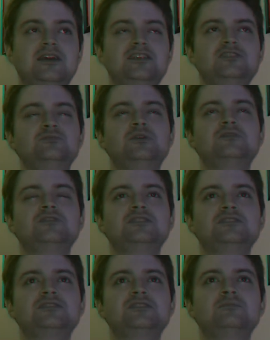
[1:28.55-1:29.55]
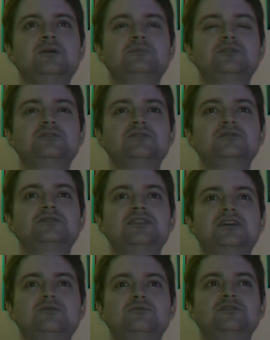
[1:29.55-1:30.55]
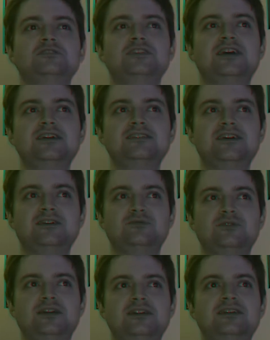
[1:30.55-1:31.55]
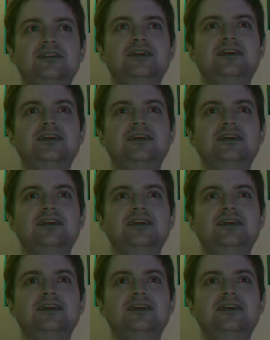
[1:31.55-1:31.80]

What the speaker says: and you may have seen some episodes that were tagged that way,